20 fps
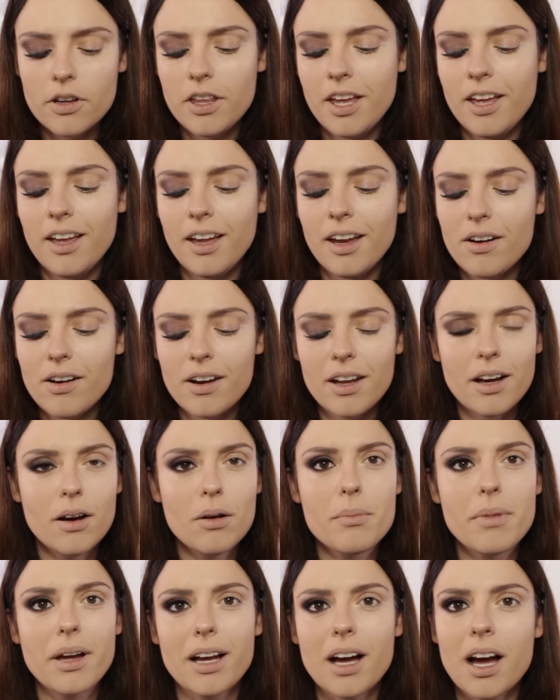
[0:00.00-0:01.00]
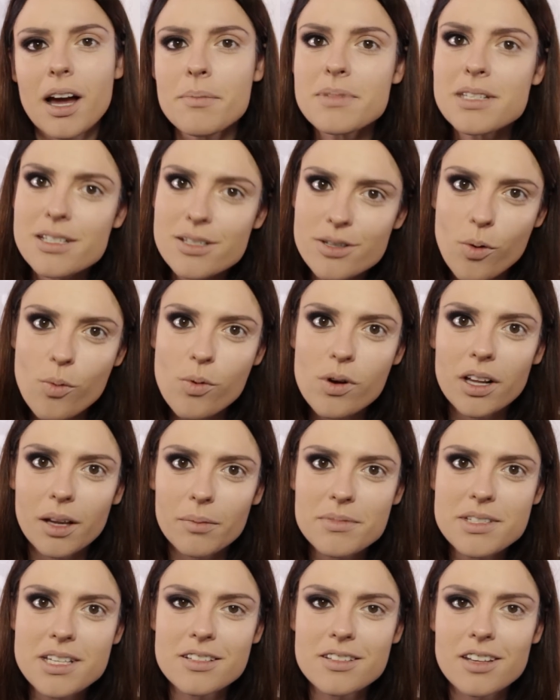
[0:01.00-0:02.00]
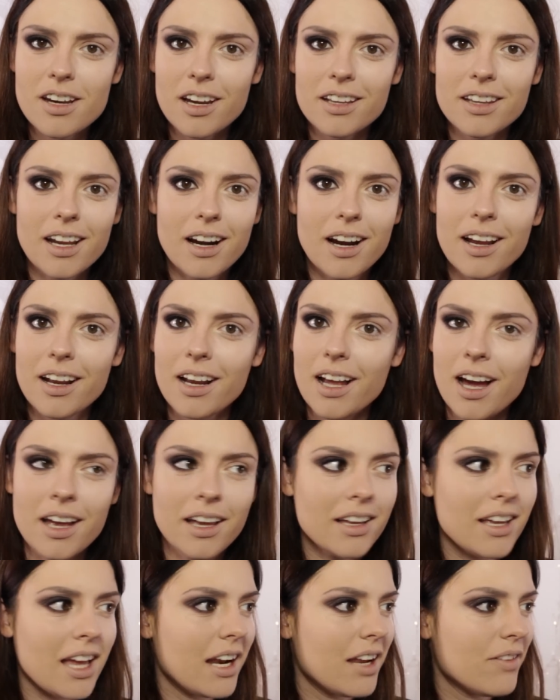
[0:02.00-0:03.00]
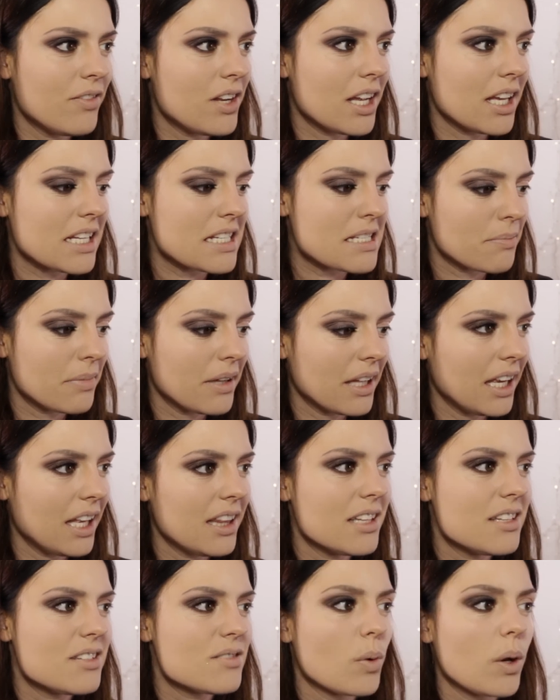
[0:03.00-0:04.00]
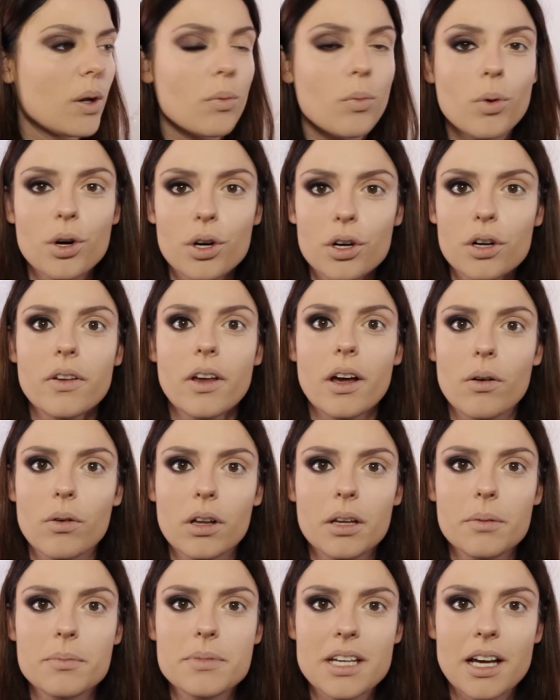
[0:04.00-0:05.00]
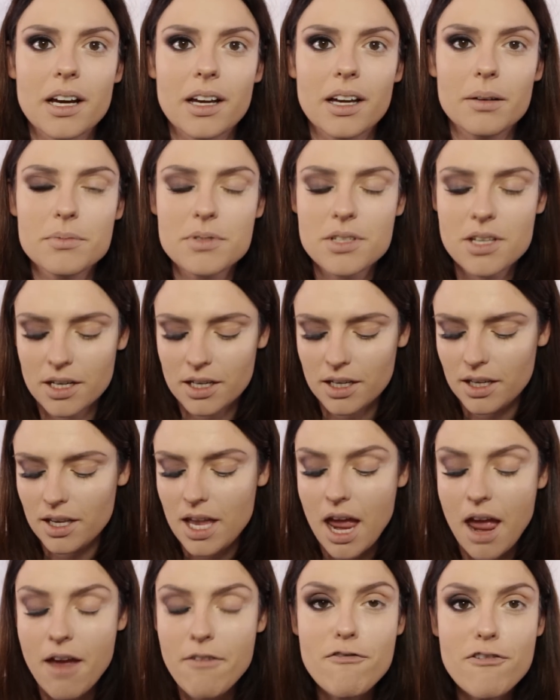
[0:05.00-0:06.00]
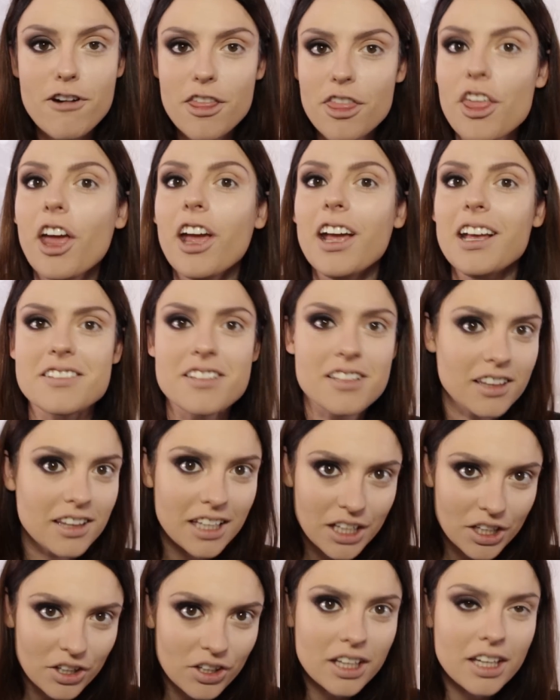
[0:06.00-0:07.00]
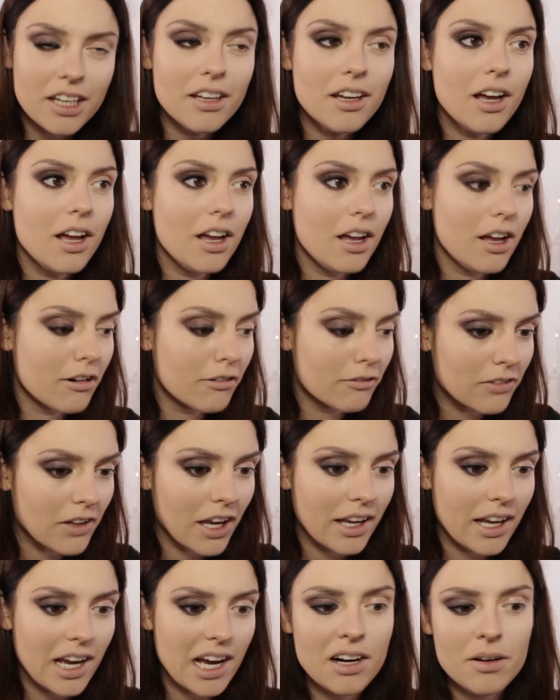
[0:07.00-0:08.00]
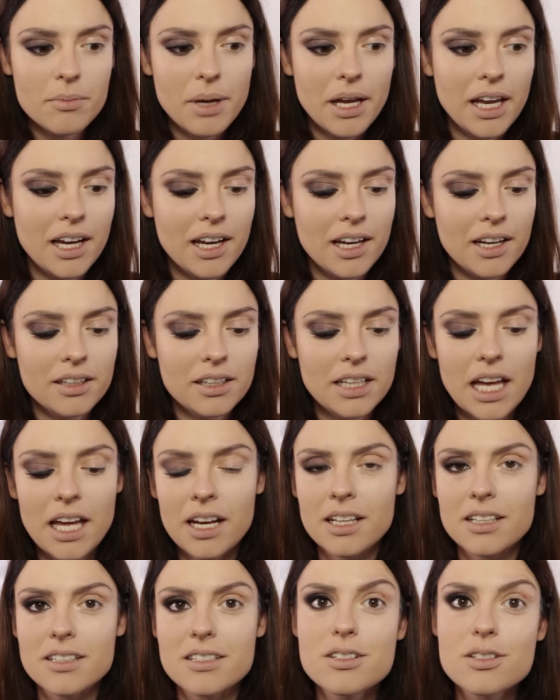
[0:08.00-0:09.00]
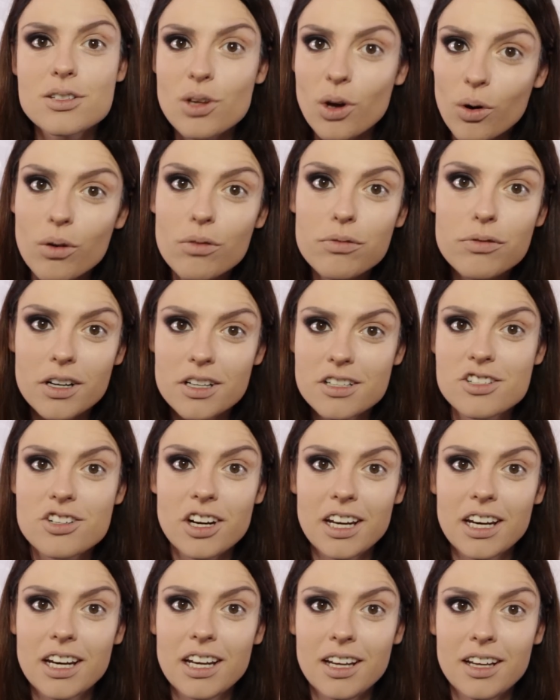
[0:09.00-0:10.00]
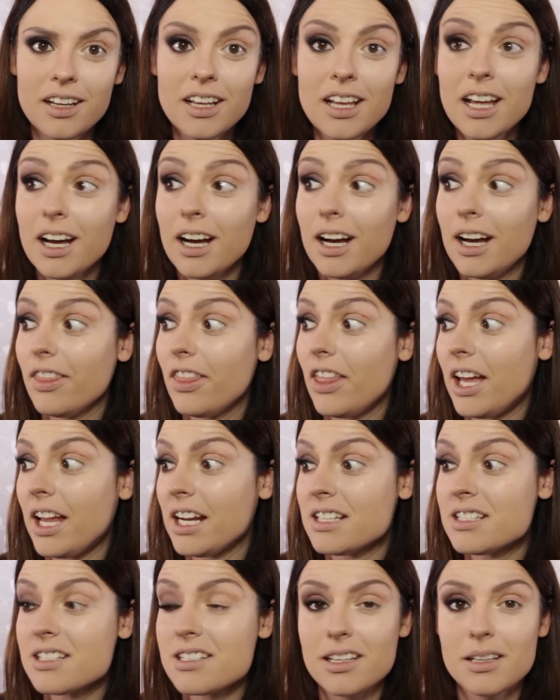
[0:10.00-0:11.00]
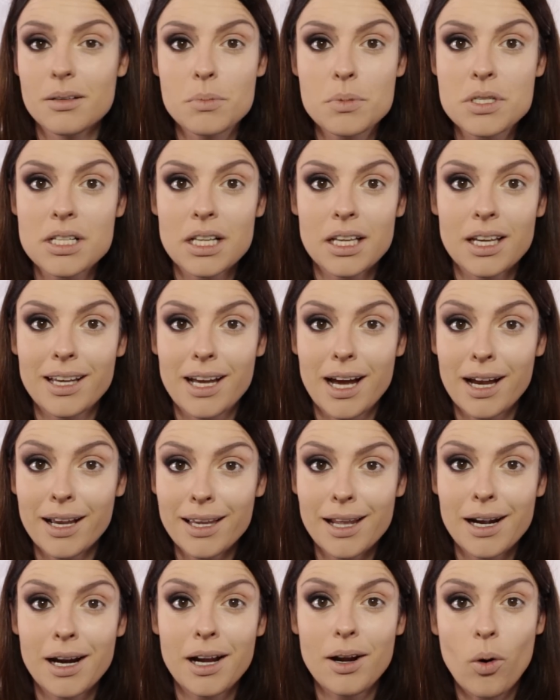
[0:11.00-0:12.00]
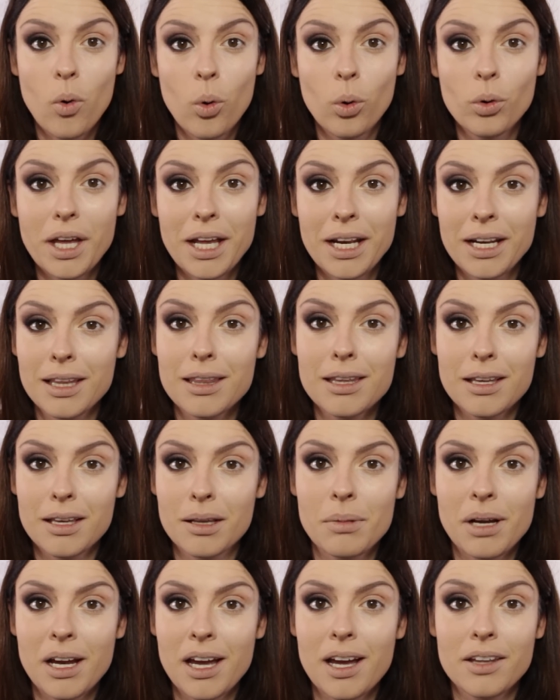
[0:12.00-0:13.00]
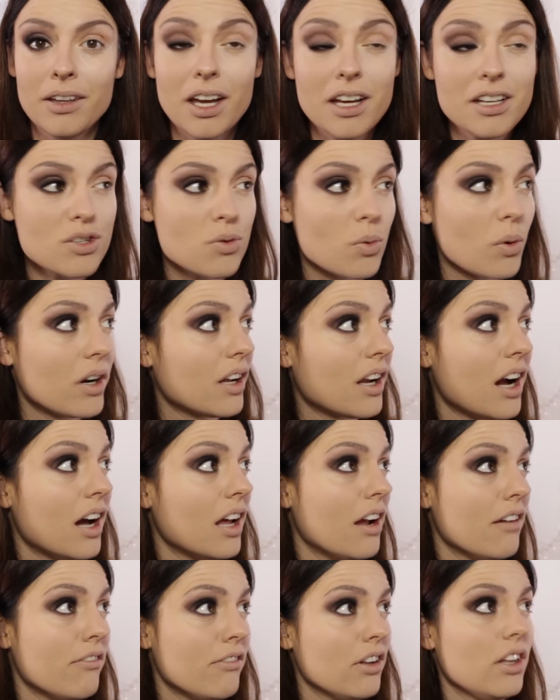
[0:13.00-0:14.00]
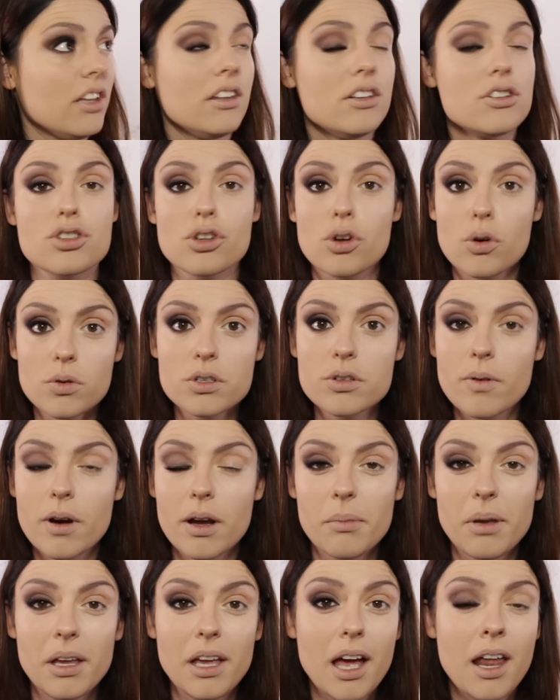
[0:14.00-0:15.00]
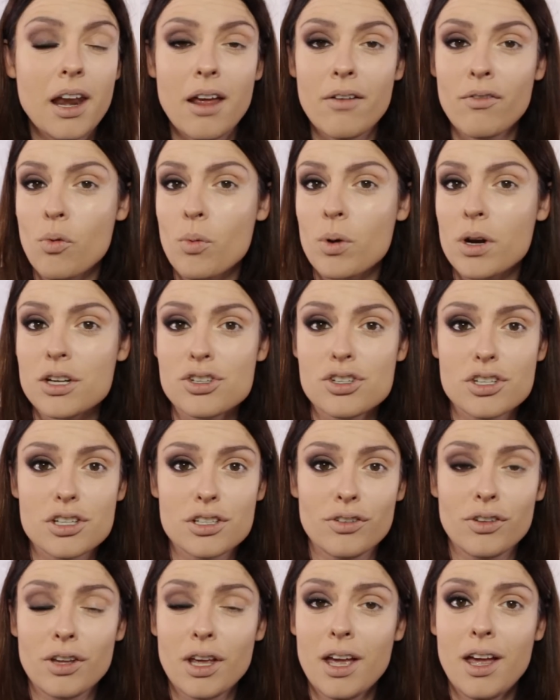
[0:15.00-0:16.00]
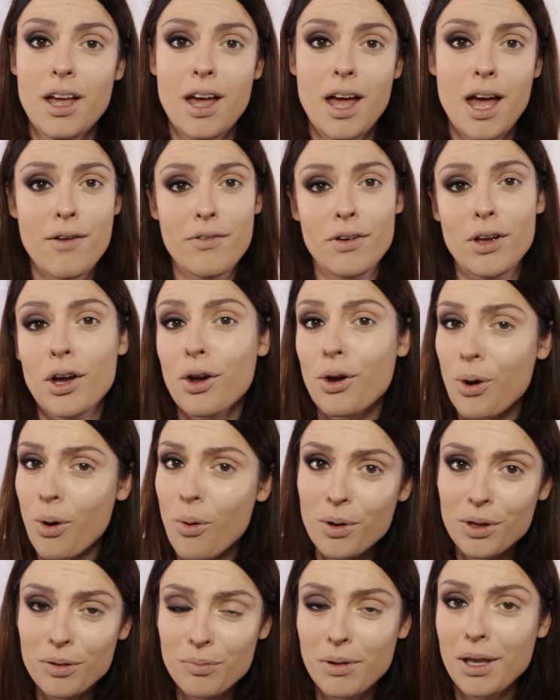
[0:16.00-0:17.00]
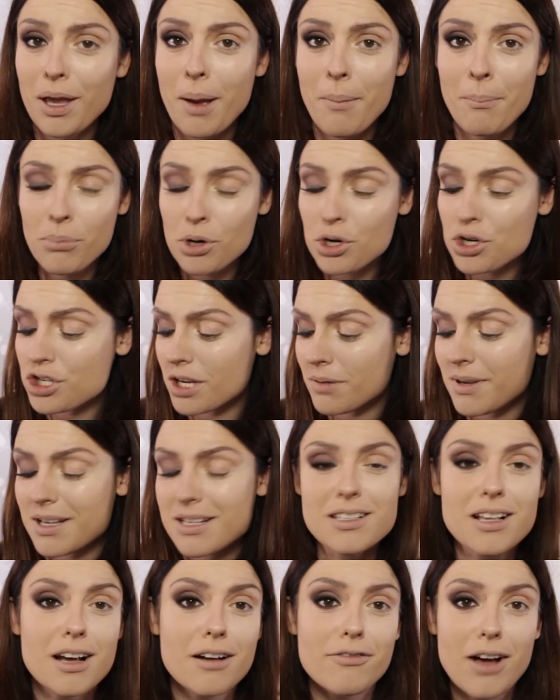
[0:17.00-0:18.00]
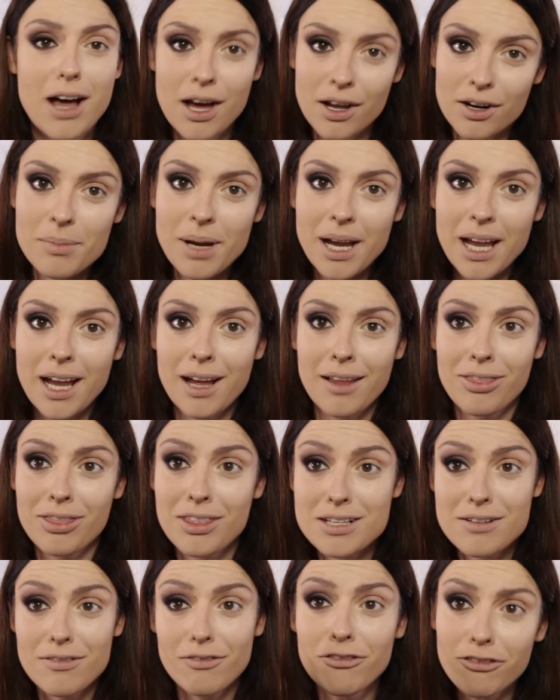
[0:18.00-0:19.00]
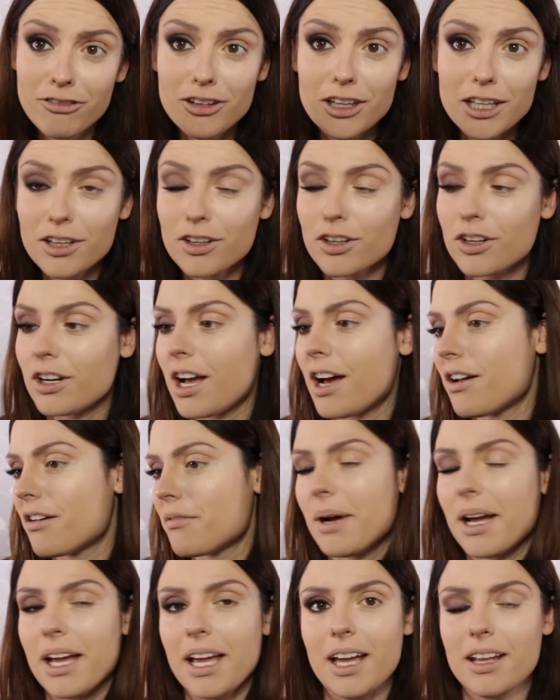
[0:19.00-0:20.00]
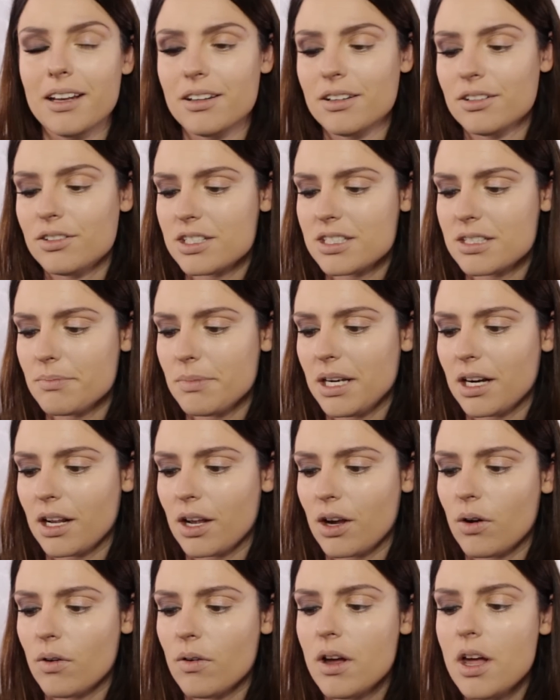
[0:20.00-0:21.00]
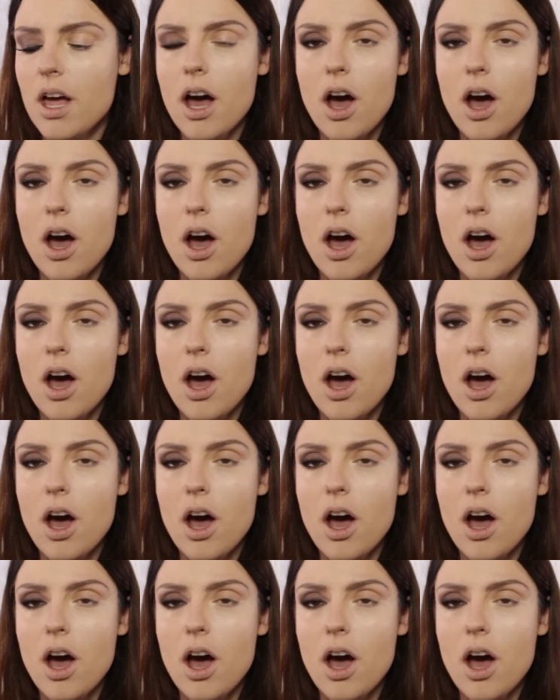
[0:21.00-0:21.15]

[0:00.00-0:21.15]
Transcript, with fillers: The area, oh my, I'm so clumsy today that I, I can't even explain this with words how clumsy I am today. Everything is literally flying out of my hand and it's so frustrating that it seems like I cannot hold anything in my hand. I swear to God, I feel like there's ghosts around me and everyone is just having a go with me and pushing my stuff out of my hand. This flickered out of my hand just a minute ago.